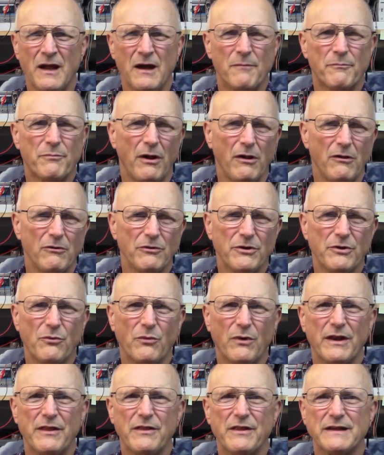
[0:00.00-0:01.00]
Probably
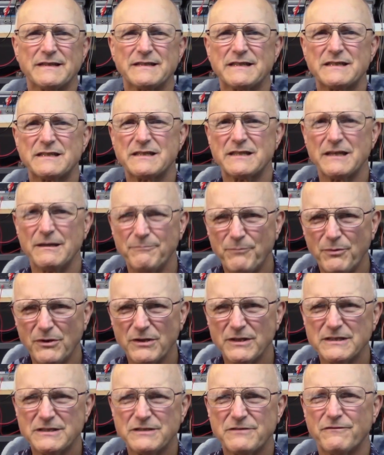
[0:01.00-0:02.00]
one of the
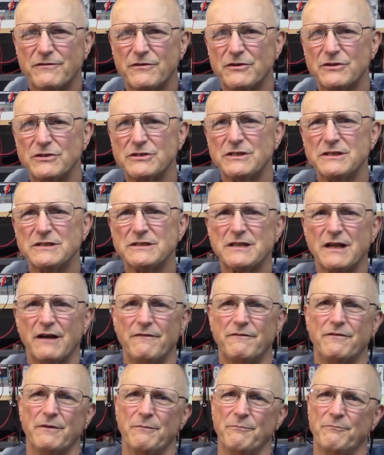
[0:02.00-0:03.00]
simplest versions
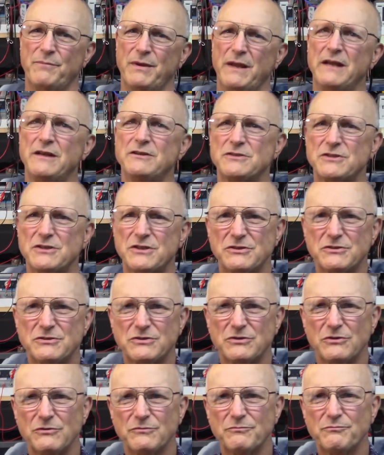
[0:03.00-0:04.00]
of
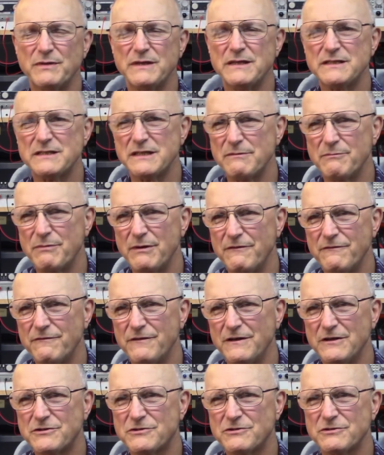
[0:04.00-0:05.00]
impedance-controlled P C B
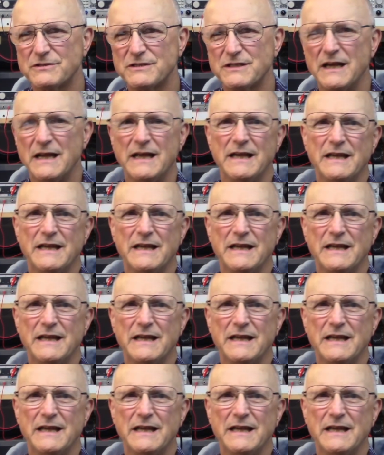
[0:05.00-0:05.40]
features